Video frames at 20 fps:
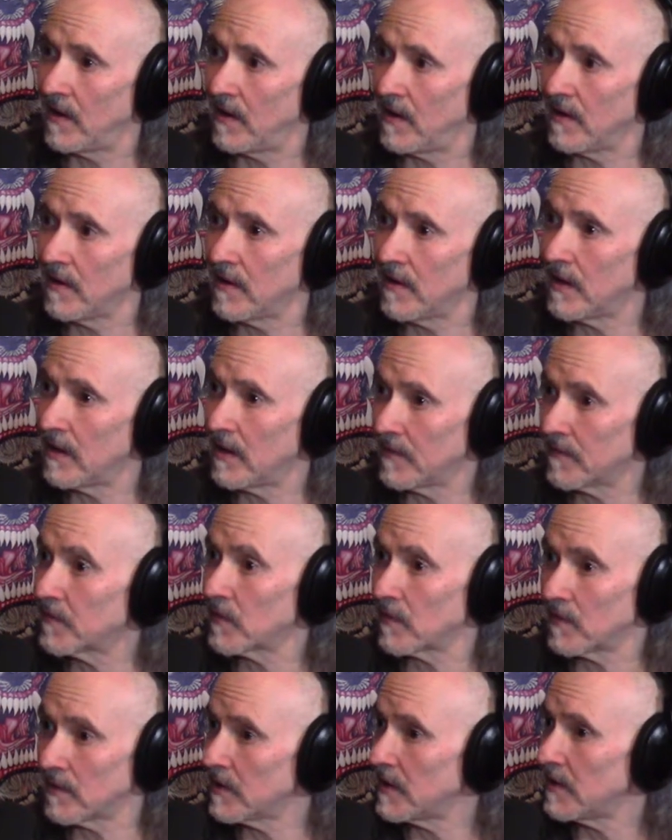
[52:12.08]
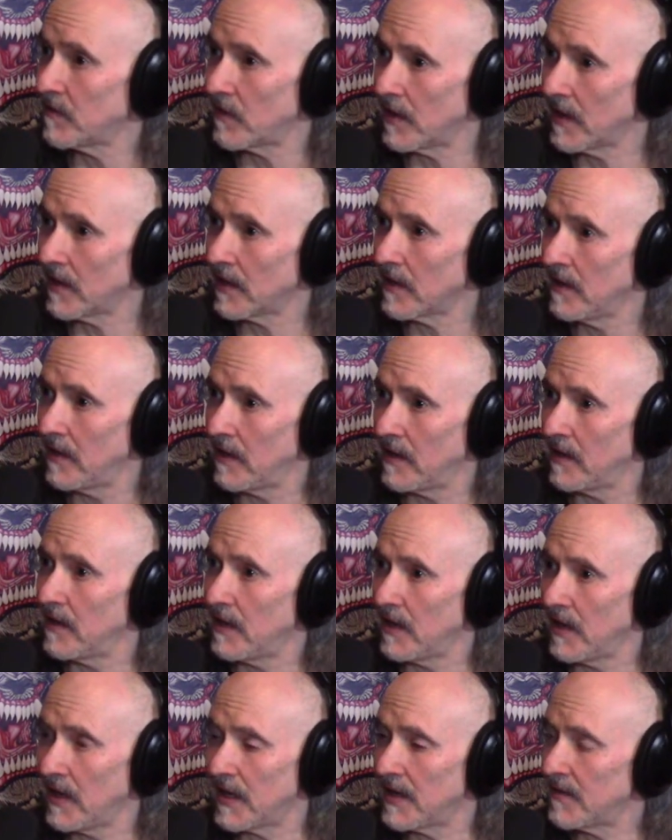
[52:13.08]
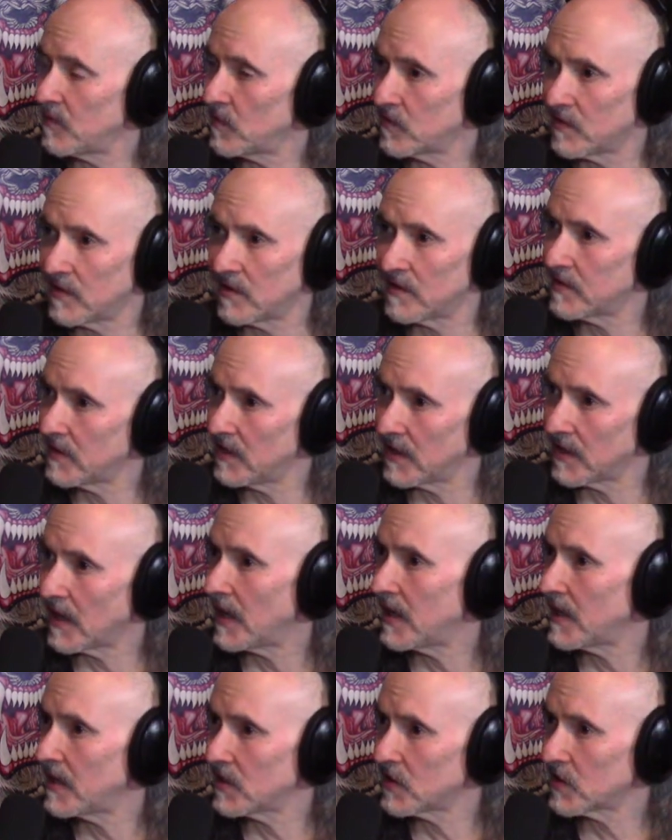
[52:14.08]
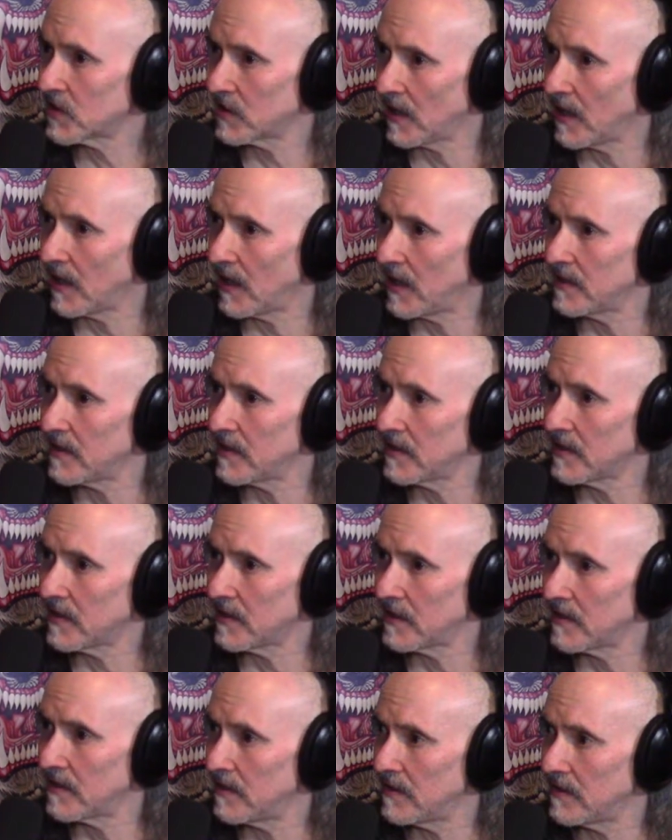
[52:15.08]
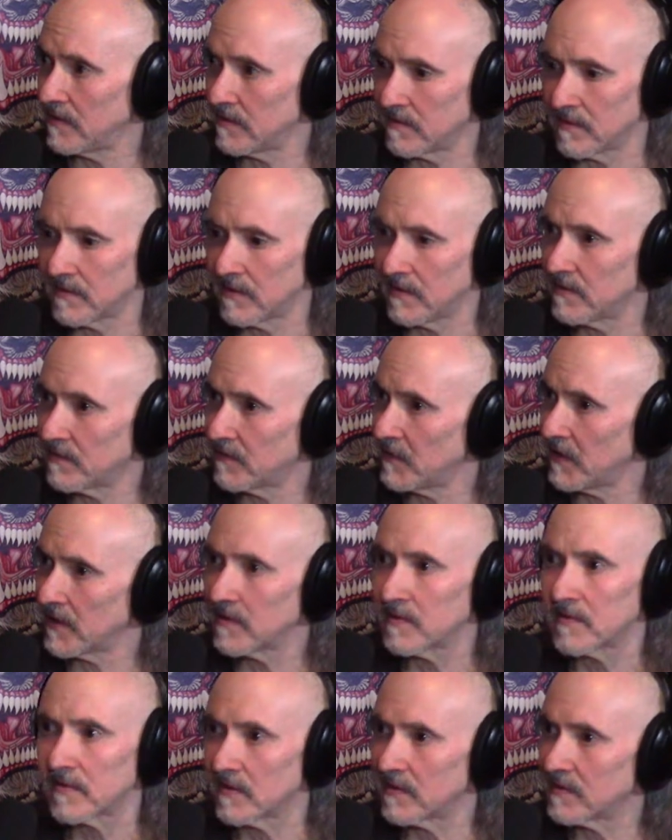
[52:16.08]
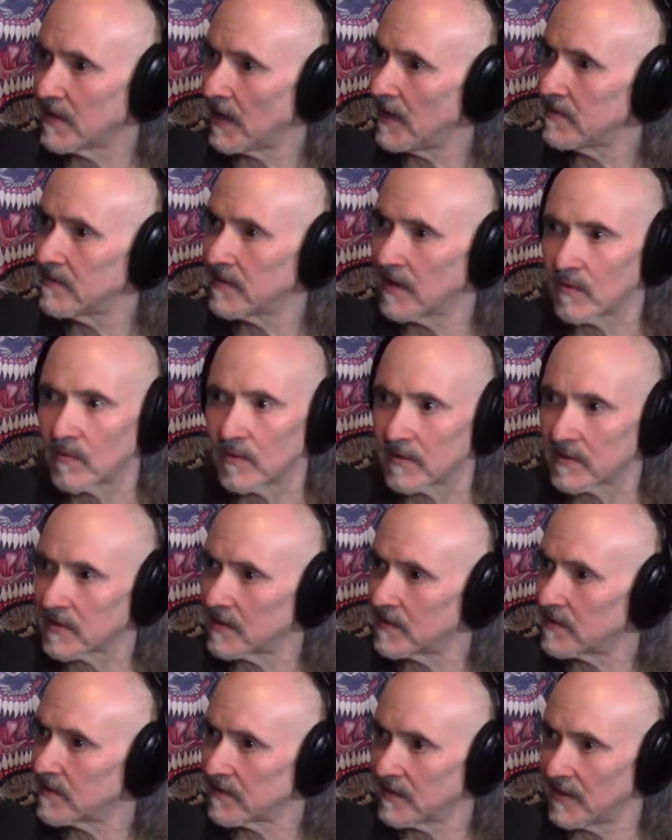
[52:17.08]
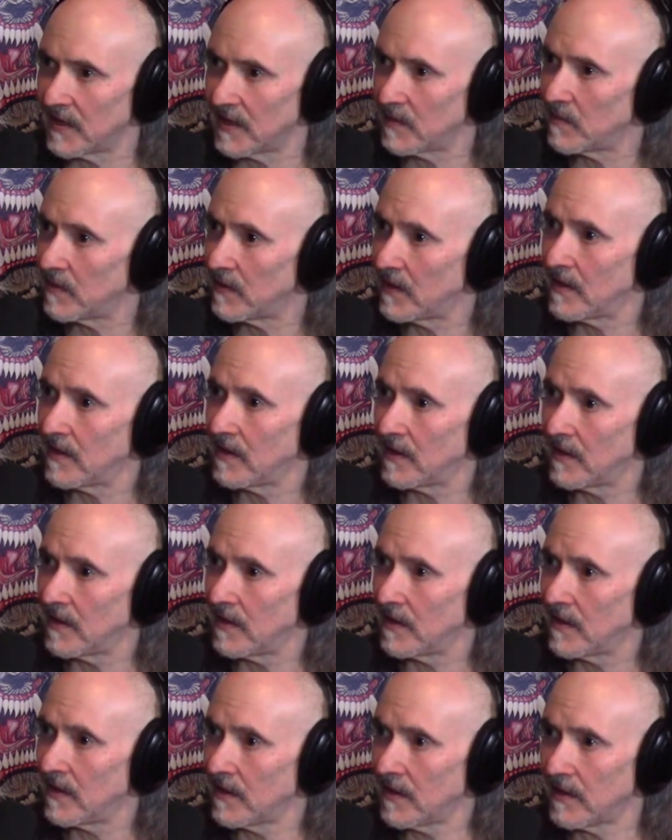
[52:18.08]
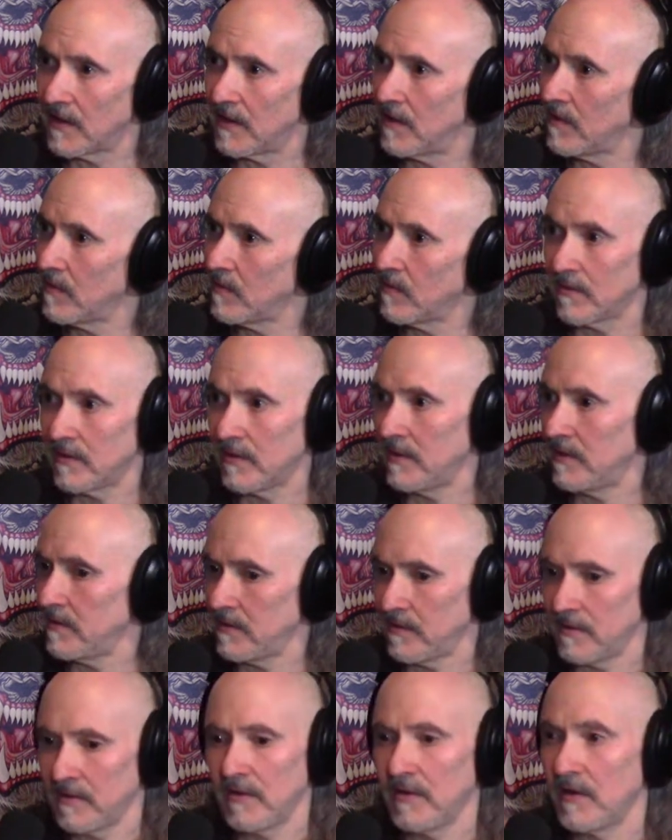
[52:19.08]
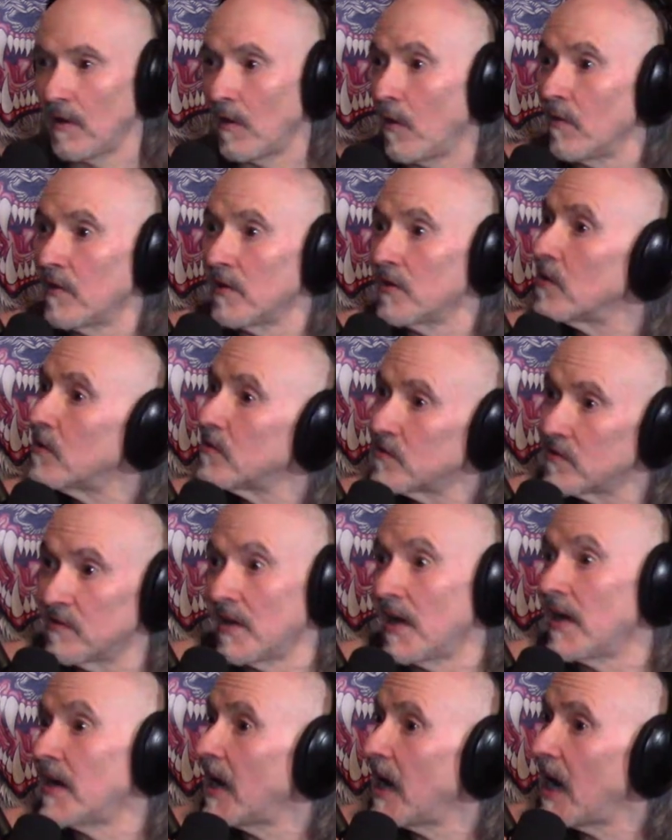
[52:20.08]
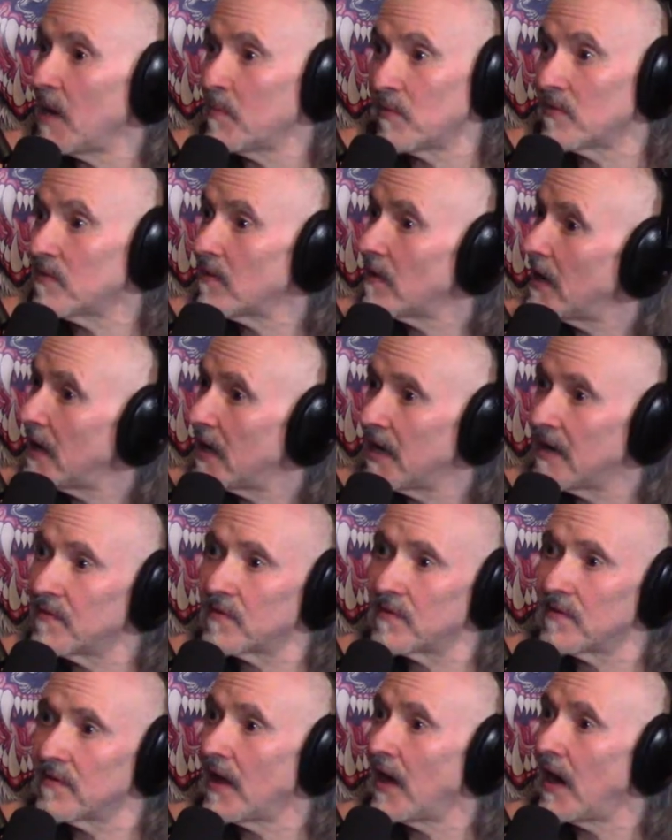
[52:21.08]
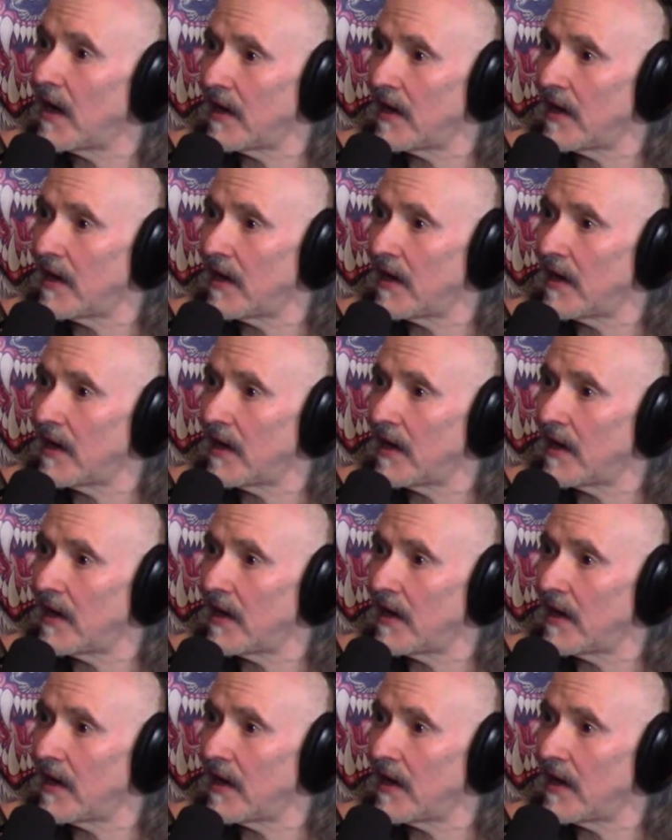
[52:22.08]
uh, for a living, and ever since he got his shot, his his fingers, his hands not working the same. That sucks. You know, yeah. All he knows is that it happened right after that.